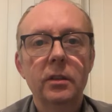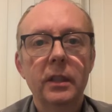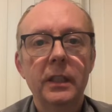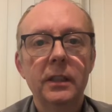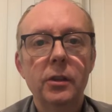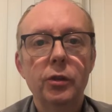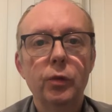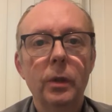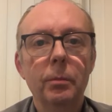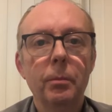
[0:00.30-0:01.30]
English
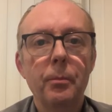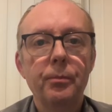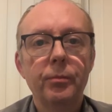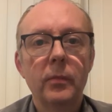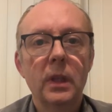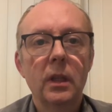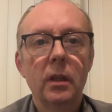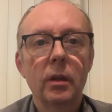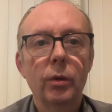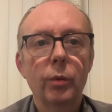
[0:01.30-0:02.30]
stream.
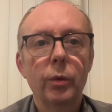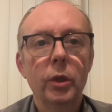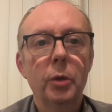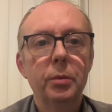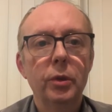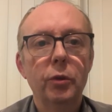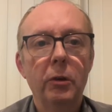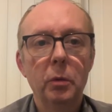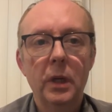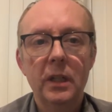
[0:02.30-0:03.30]
We hope you're
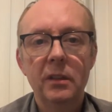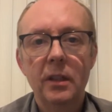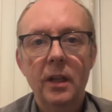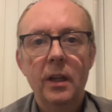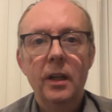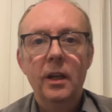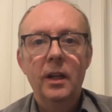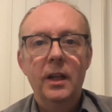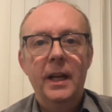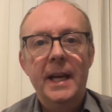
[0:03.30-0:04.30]
doing well,
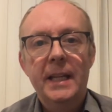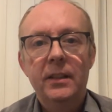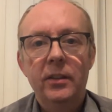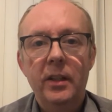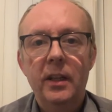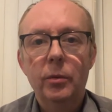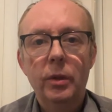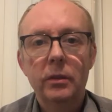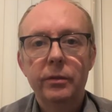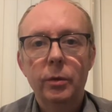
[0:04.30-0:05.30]
and we
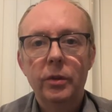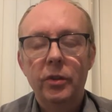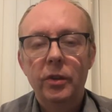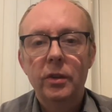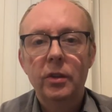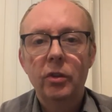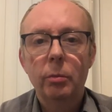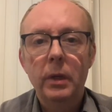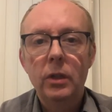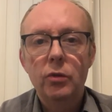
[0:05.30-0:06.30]
look forward to
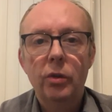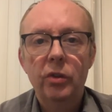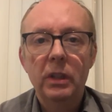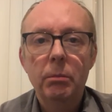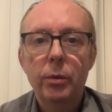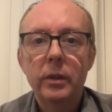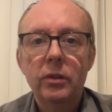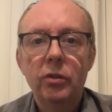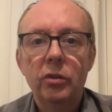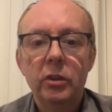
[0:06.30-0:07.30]
some interesting
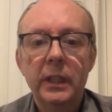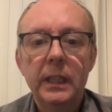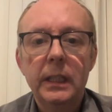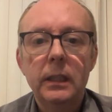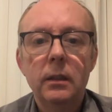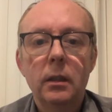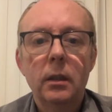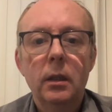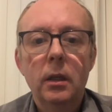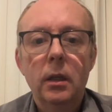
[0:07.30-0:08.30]
points today.
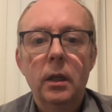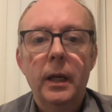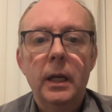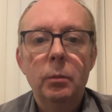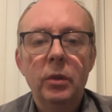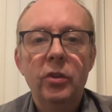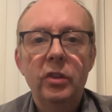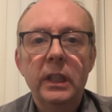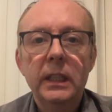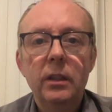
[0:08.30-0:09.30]

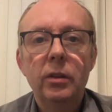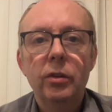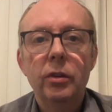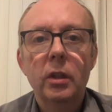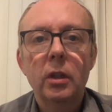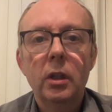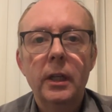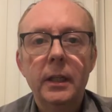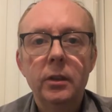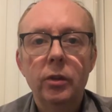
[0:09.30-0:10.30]
Mistakes that
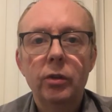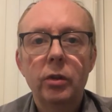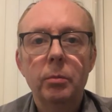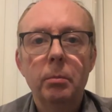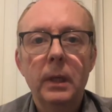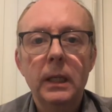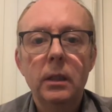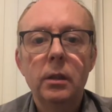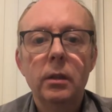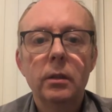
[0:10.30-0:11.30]
learners can
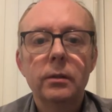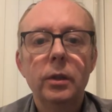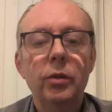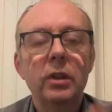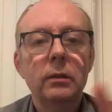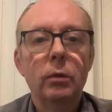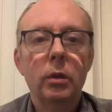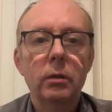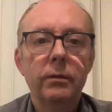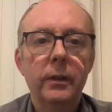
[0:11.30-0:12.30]
make using the
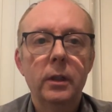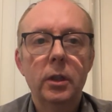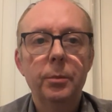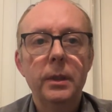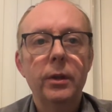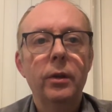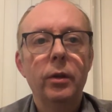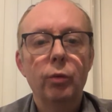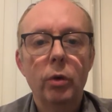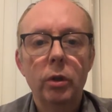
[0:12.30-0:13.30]
wrong verb in
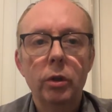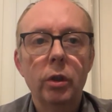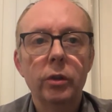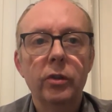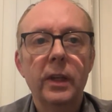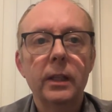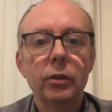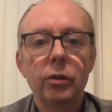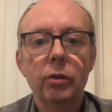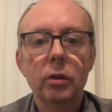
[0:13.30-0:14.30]
the wrong
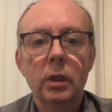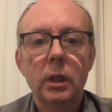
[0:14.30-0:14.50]
context.